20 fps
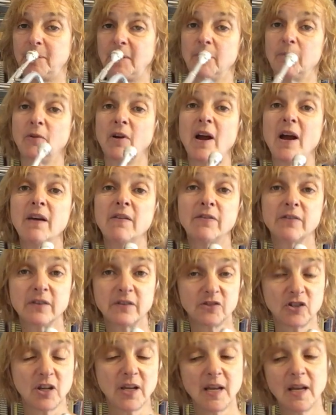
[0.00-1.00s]
Big breath.
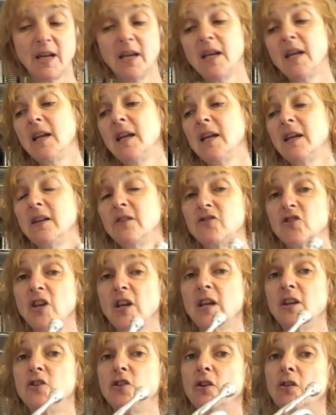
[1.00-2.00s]
G,
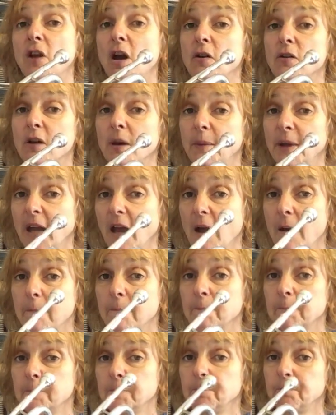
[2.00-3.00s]
G. New note coming up.